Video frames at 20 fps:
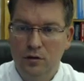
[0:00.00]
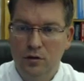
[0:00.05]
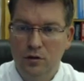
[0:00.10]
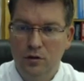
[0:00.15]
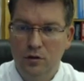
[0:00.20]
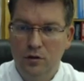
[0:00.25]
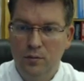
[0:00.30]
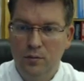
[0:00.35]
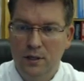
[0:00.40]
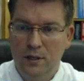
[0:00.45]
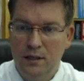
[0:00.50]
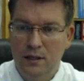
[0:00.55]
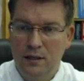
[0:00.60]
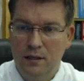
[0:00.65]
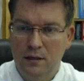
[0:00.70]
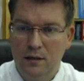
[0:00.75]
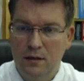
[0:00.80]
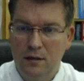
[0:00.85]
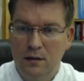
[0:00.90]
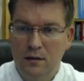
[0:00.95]
cubic
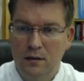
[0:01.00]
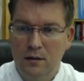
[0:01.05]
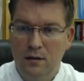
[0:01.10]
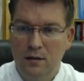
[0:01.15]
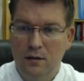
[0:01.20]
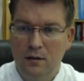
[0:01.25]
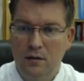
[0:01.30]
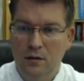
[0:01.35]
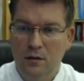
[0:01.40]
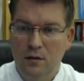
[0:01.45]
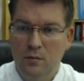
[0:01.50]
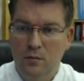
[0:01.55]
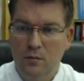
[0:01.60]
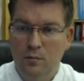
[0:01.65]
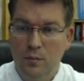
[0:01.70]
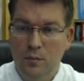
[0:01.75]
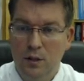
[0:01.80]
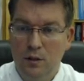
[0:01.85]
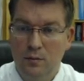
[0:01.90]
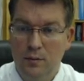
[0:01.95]

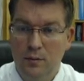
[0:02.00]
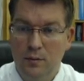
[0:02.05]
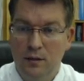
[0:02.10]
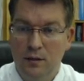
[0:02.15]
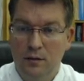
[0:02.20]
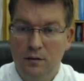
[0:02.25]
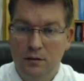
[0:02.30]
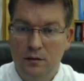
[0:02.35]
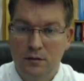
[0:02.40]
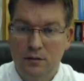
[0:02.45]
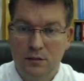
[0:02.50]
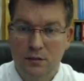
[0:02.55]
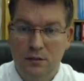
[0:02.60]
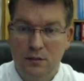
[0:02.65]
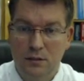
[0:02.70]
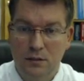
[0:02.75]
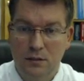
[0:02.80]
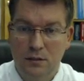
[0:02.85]
millimeters.